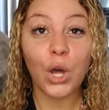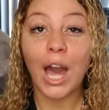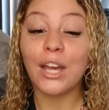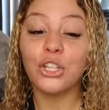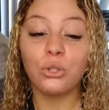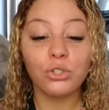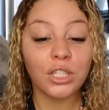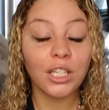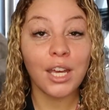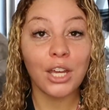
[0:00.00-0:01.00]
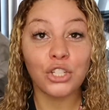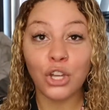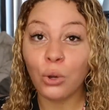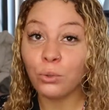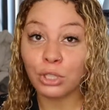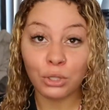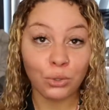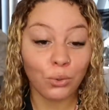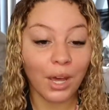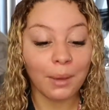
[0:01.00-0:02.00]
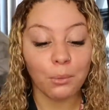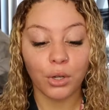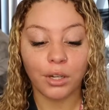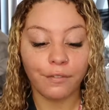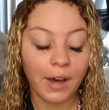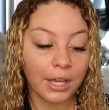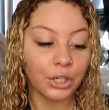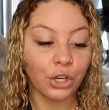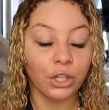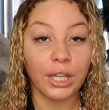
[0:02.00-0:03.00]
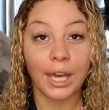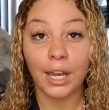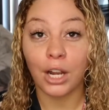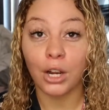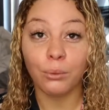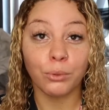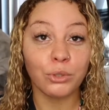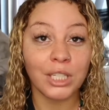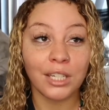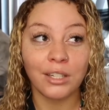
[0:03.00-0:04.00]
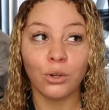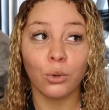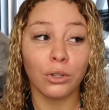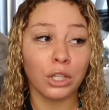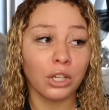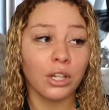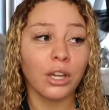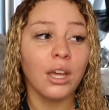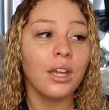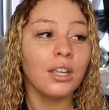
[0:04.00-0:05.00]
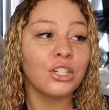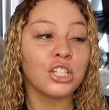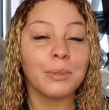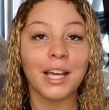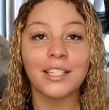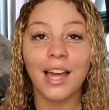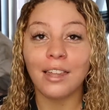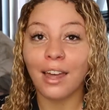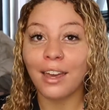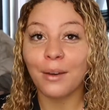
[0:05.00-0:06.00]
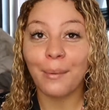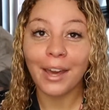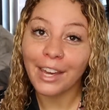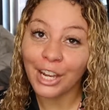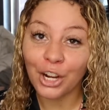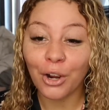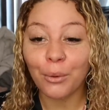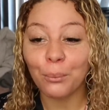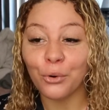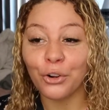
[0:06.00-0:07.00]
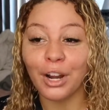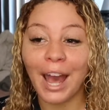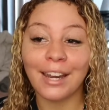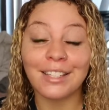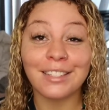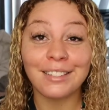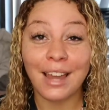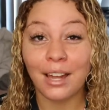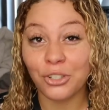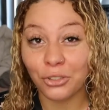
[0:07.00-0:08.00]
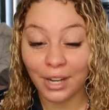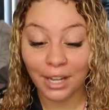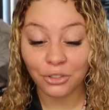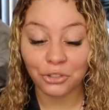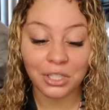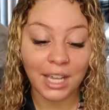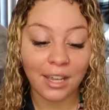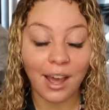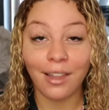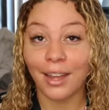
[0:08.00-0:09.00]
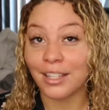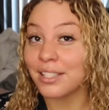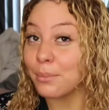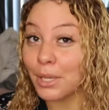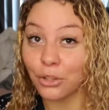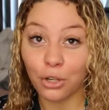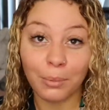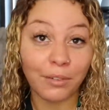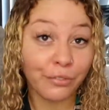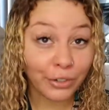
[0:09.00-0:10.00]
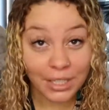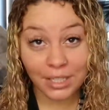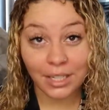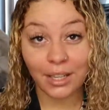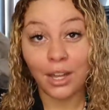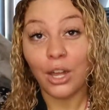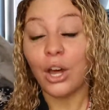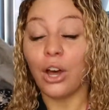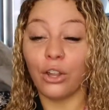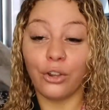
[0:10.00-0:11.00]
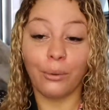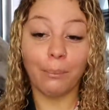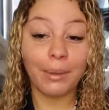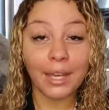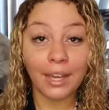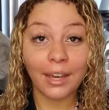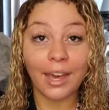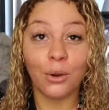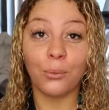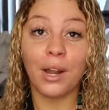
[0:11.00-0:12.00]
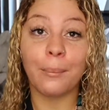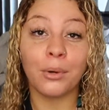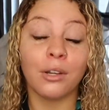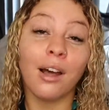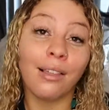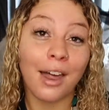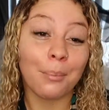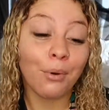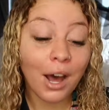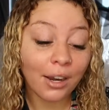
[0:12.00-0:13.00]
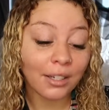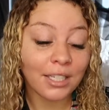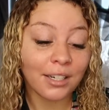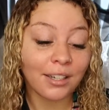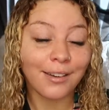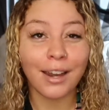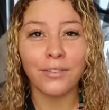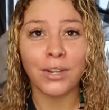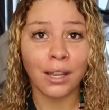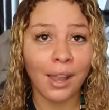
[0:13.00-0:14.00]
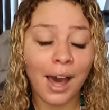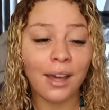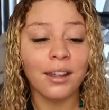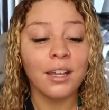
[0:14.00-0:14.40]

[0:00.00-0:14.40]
I usually don't do a more defined curly hair routine or look, just because I like my hair more at its natural state. I like it to be a little bit frizzy, a little big, and when I put a lot of product in it, not even a lot,